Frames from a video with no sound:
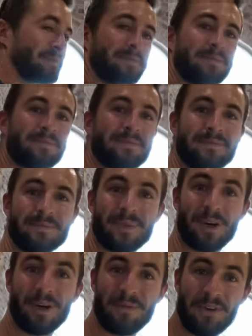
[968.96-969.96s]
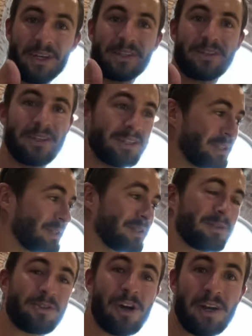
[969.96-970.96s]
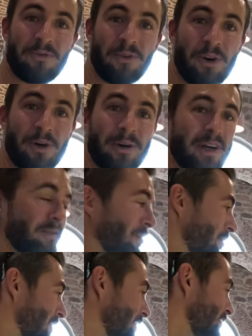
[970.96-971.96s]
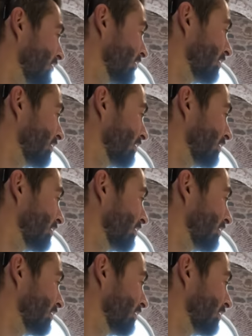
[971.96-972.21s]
a cappuccino. Perfect. This is straightforward, everyone.